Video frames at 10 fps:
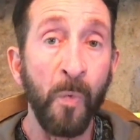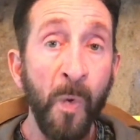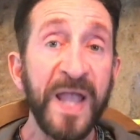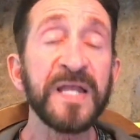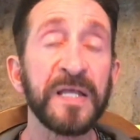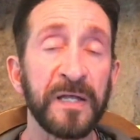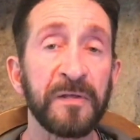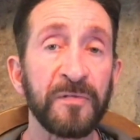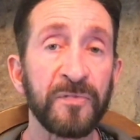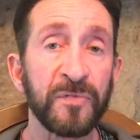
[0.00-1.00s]

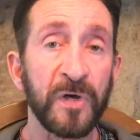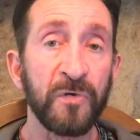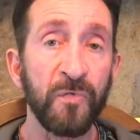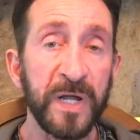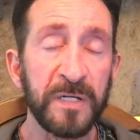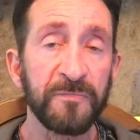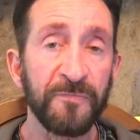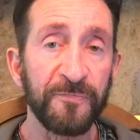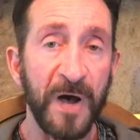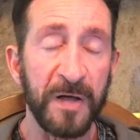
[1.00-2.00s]
waiting the great
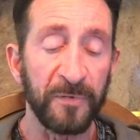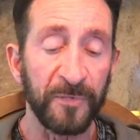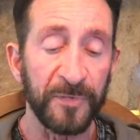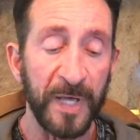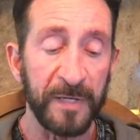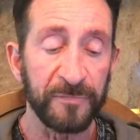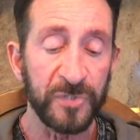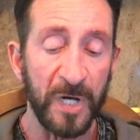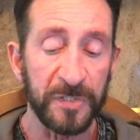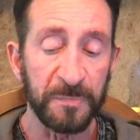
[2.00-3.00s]
final day of
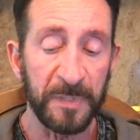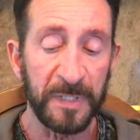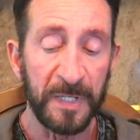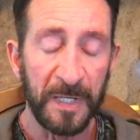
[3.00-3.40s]
judgment.